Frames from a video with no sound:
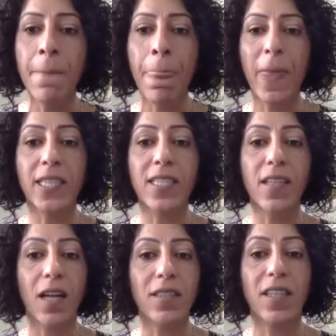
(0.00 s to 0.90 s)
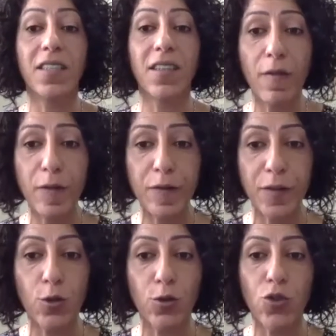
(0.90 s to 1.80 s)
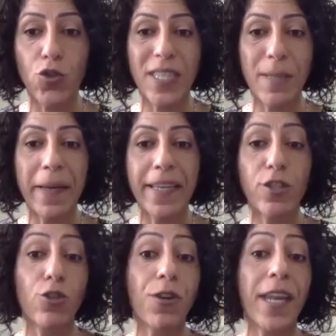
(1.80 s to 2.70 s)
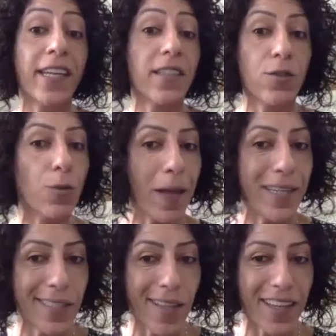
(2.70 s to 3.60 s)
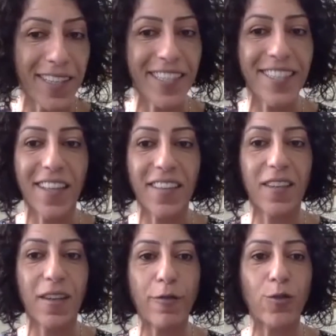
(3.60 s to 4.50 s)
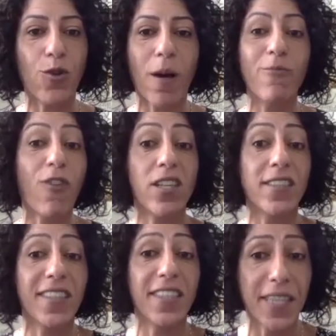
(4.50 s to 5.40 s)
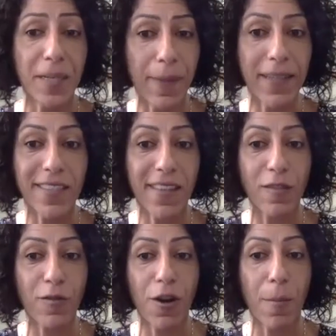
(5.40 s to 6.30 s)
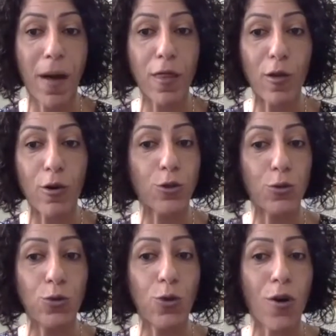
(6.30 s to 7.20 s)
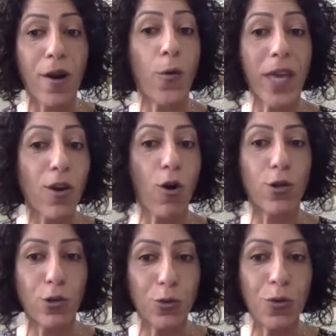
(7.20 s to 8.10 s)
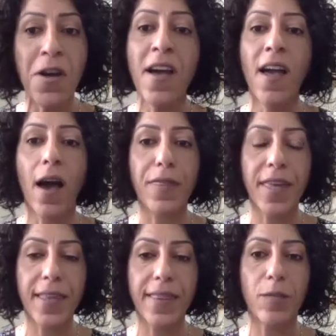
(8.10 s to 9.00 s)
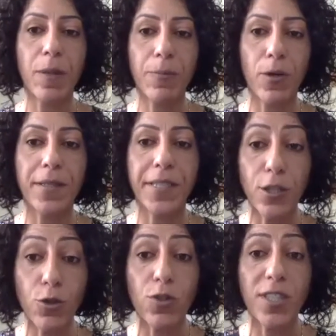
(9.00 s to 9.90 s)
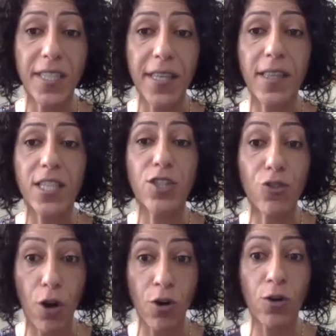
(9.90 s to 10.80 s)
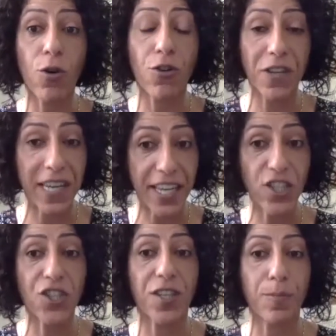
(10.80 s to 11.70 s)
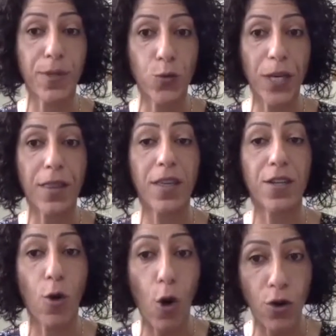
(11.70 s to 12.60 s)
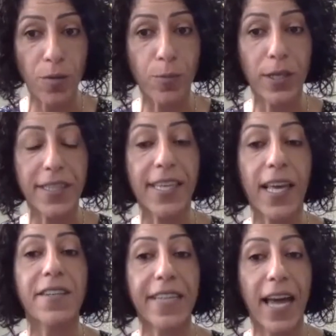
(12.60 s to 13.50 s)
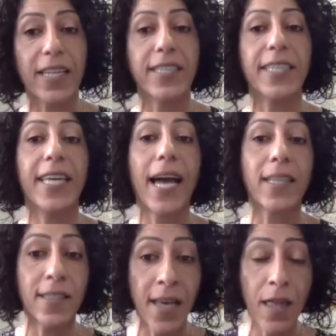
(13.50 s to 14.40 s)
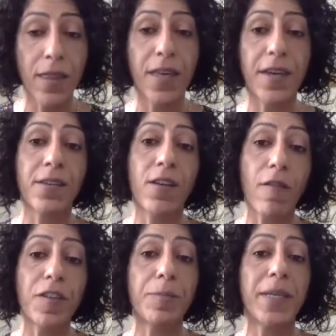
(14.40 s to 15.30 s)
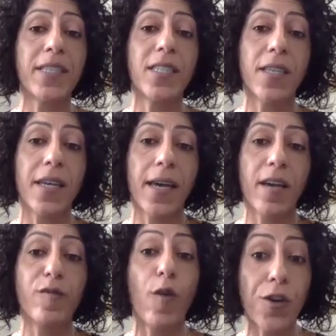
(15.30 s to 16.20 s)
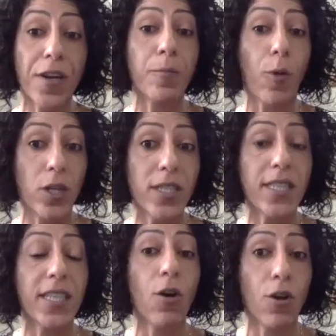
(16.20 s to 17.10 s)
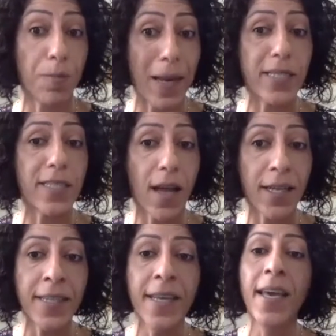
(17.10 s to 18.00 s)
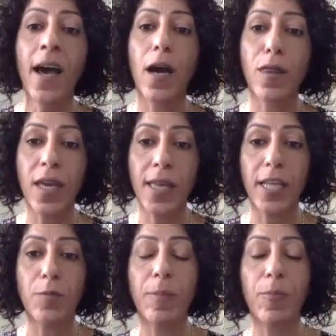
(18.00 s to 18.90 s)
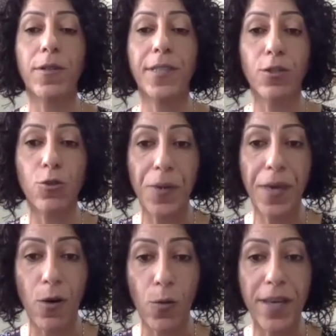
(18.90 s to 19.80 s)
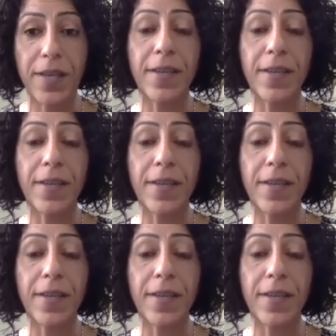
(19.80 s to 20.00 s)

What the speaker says: It's not enough to simply donate to Palestine. It's not enough to come volunteer in Palestine for a month or two or a week or two. I think that people need to see the strong correlation between their own political reality and their government's foreign policy on Palestine. I think that people need to be aware